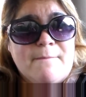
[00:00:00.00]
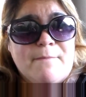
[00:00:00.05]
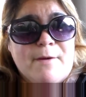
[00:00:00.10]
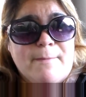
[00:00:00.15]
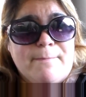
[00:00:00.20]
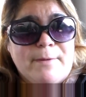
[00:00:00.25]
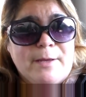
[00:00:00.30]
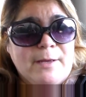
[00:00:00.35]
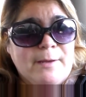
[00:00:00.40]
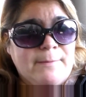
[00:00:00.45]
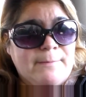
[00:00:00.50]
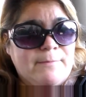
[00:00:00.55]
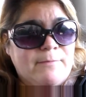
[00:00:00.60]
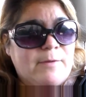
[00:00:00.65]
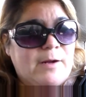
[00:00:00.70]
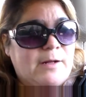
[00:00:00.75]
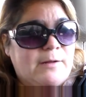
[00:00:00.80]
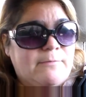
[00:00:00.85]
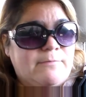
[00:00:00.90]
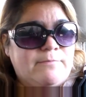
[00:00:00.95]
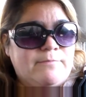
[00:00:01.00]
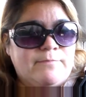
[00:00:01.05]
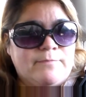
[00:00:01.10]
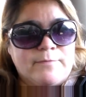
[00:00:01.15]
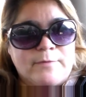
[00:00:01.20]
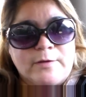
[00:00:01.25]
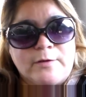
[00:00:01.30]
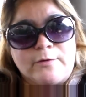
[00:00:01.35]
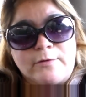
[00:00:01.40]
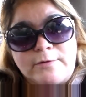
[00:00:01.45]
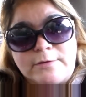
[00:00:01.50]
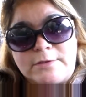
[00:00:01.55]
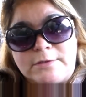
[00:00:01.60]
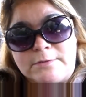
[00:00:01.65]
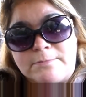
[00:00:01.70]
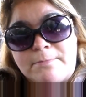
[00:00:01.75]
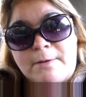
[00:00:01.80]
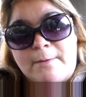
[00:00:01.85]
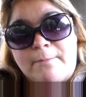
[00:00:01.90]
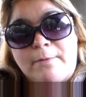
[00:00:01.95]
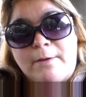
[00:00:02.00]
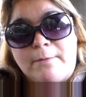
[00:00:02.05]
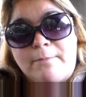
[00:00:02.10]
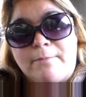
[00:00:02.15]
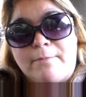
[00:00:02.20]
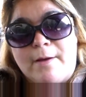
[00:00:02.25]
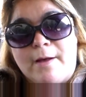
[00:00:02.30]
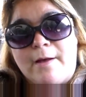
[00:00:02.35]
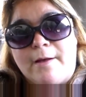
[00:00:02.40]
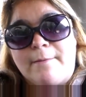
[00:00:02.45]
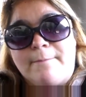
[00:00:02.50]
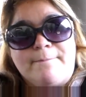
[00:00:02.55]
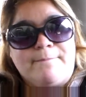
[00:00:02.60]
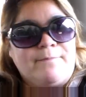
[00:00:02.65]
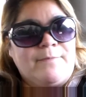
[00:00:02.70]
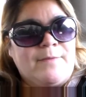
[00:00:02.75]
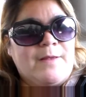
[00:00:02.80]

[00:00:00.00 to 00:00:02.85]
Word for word: puppy well the girl's is puppy but